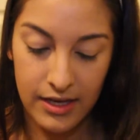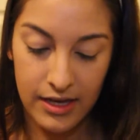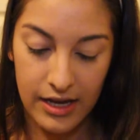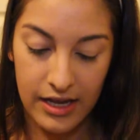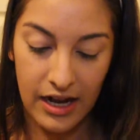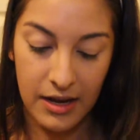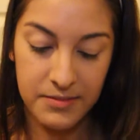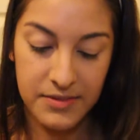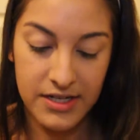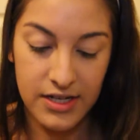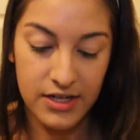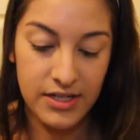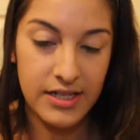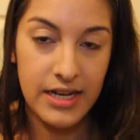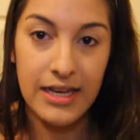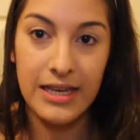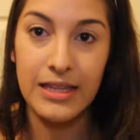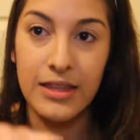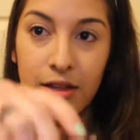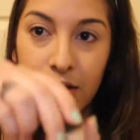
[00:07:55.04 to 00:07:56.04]
And I'm just
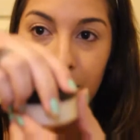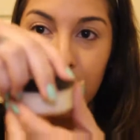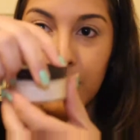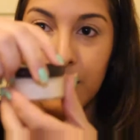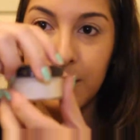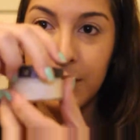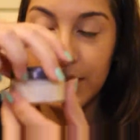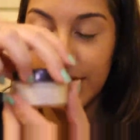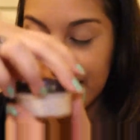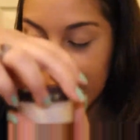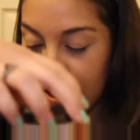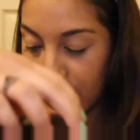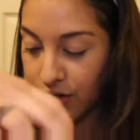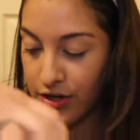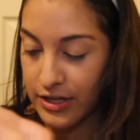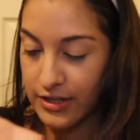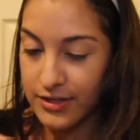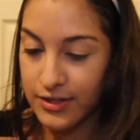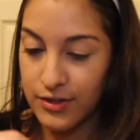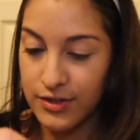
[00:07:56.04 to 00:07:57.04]
taking the Laura Mercier
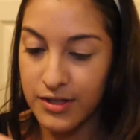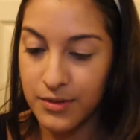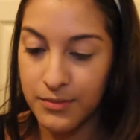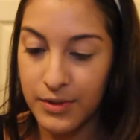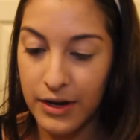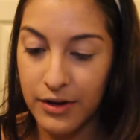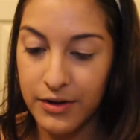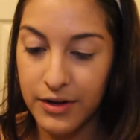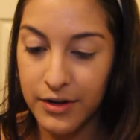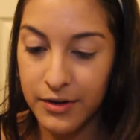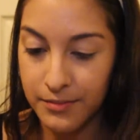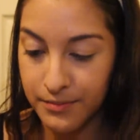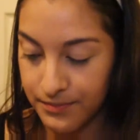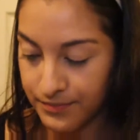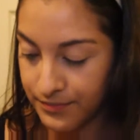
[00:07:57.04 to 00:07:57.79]
translucent powder.